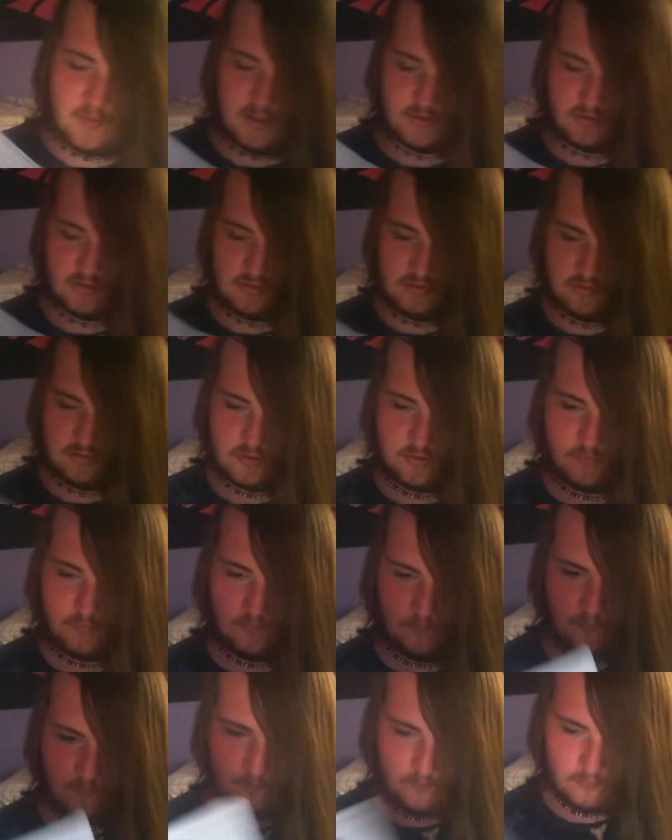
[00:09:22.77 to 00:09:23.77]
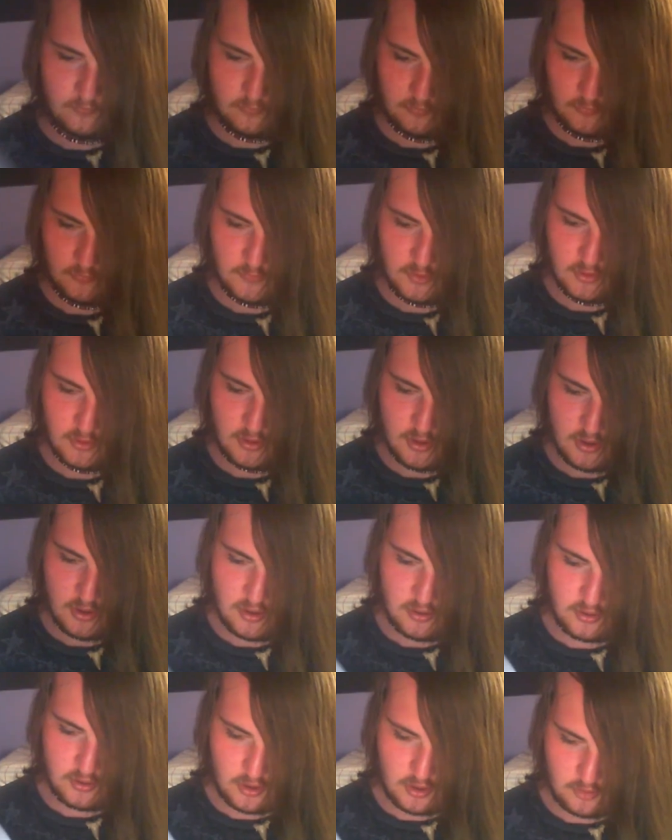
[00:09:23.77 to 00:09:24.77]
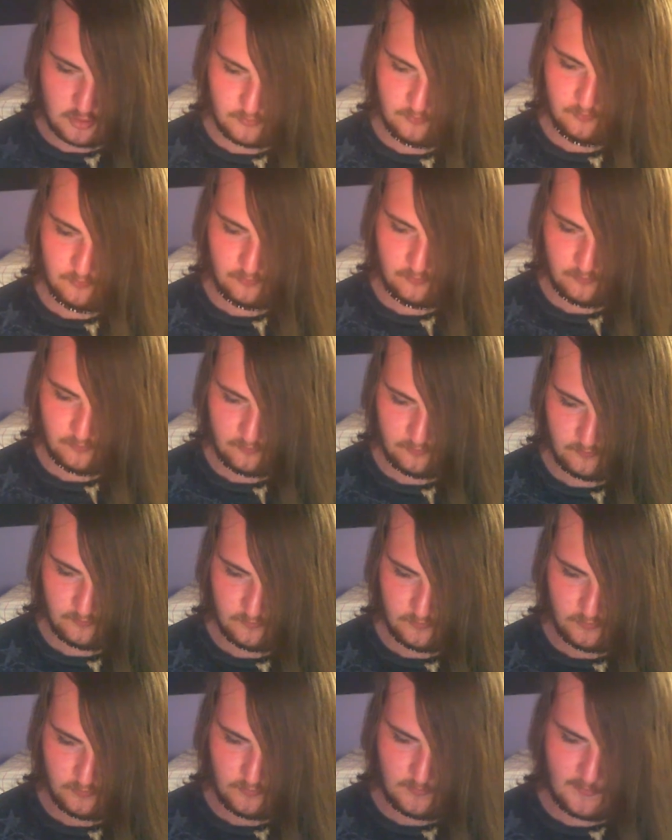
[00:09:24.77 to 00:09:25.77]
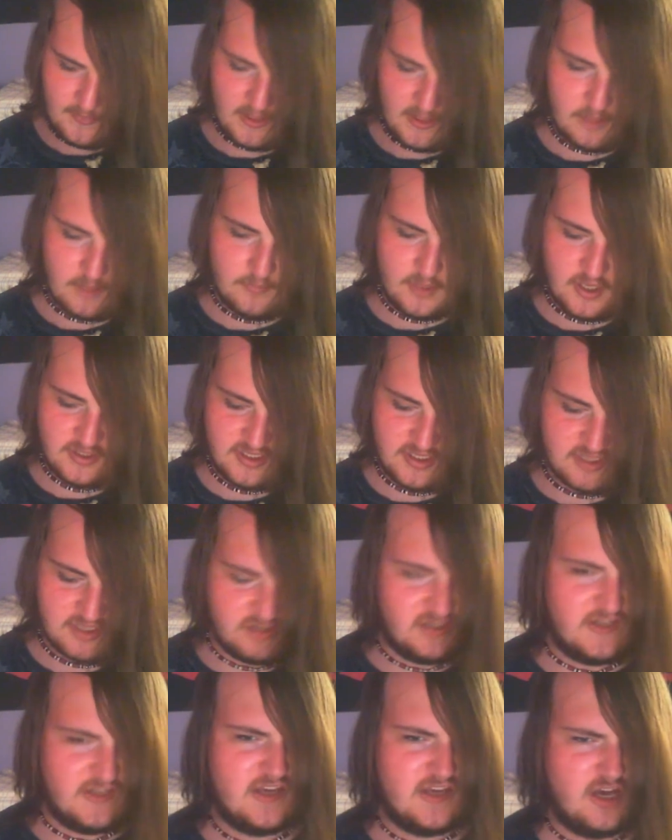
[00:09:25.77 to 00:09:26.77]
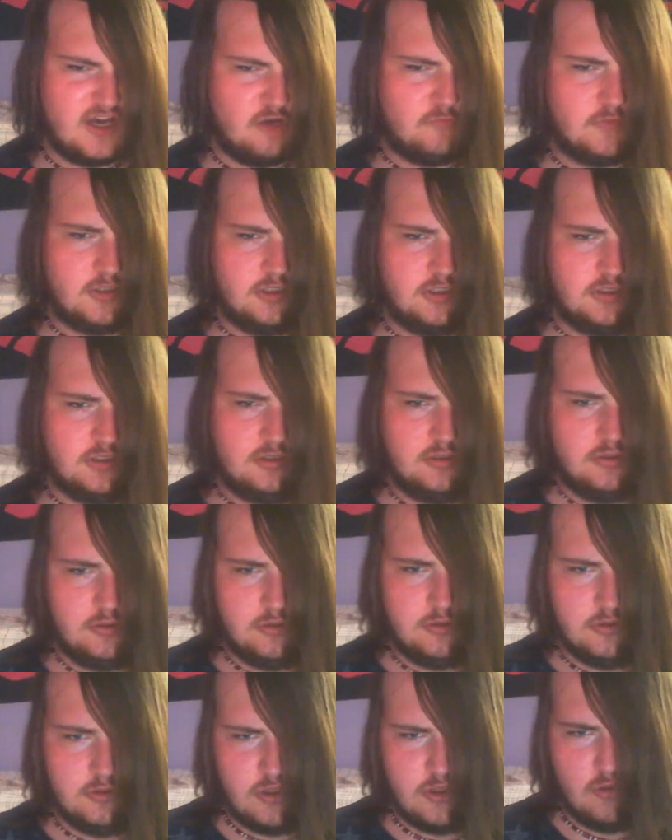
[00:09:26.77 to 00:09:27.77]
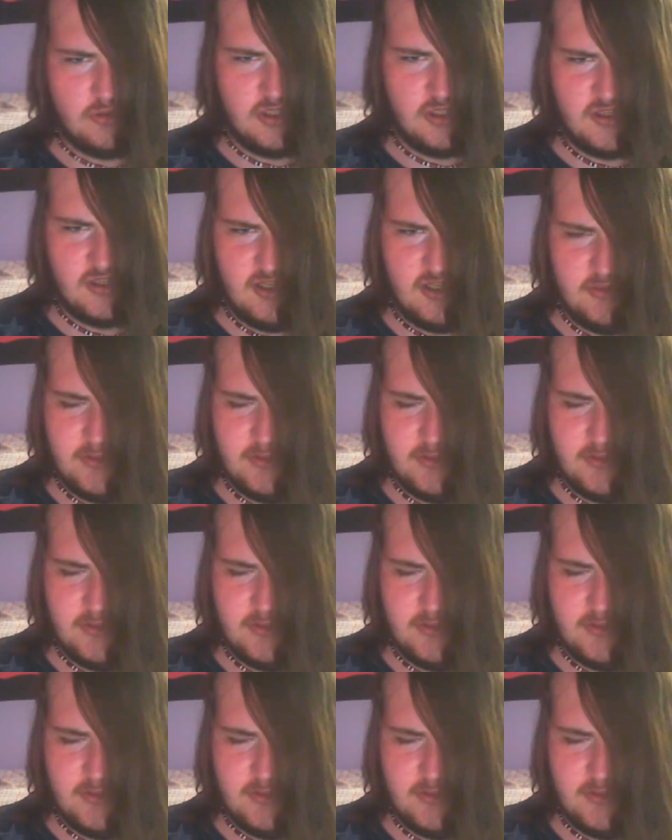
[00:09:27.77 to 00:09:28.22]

Basically, I probably didn't cover or go into